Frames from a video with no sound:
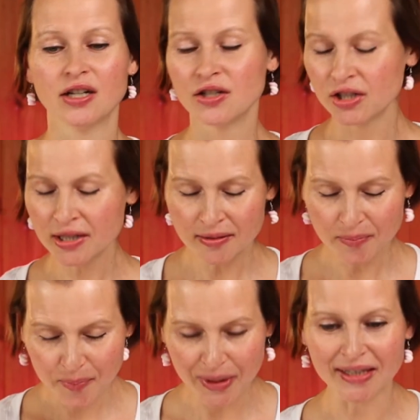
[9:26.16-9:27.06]

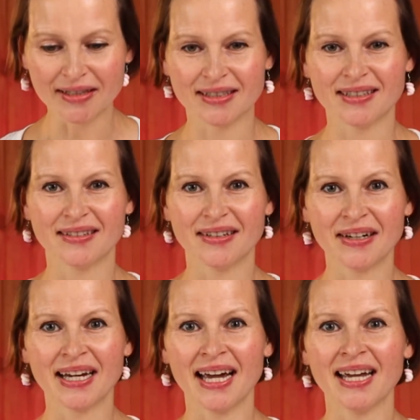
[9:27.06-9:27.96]
Just build.
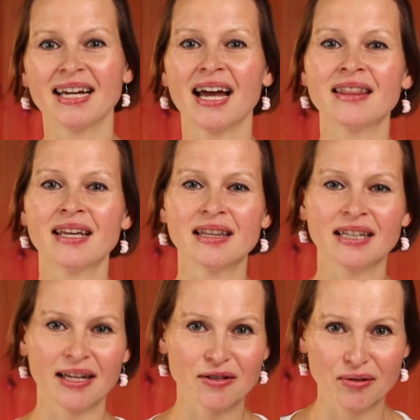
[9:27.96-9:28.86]
Okay, and then
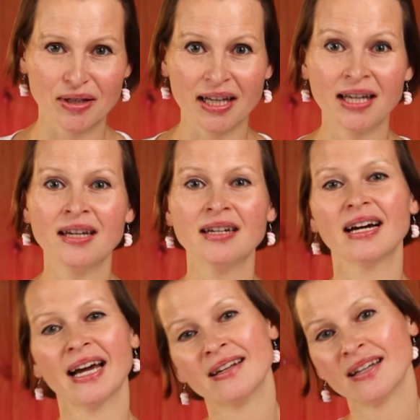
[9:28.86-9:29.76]
get to the E
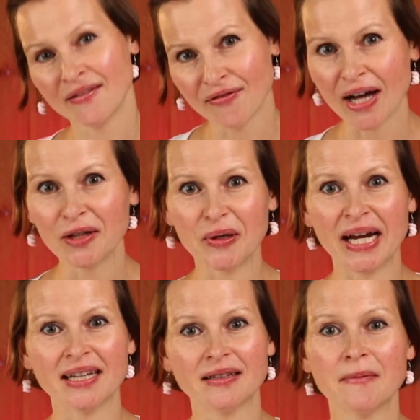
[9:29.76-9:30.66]
and
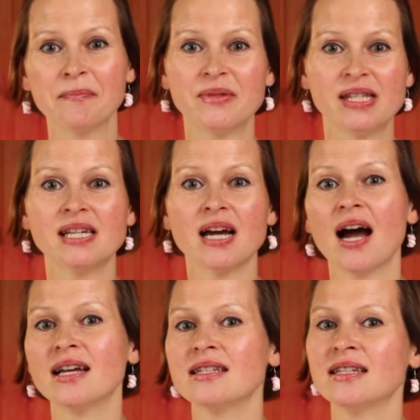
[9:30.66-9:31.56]
evaluate.
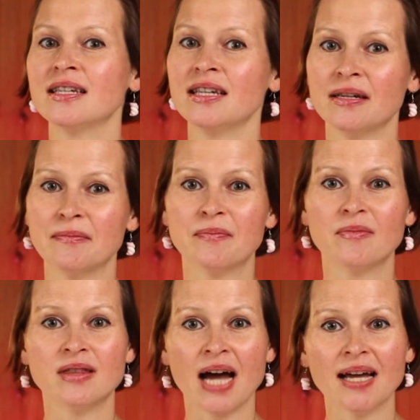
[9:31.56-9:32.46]
DICE,
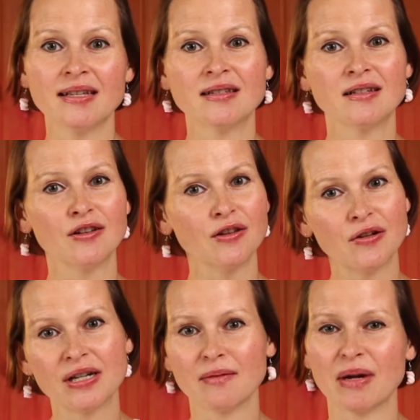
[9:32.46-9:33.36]
DICE
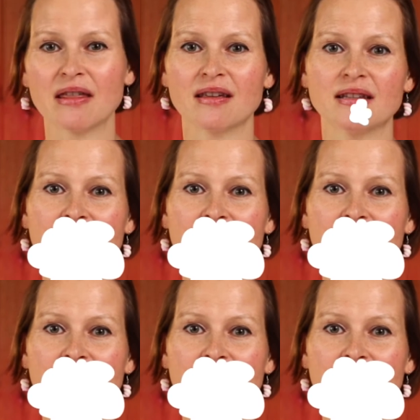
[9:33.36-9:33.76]
learning method.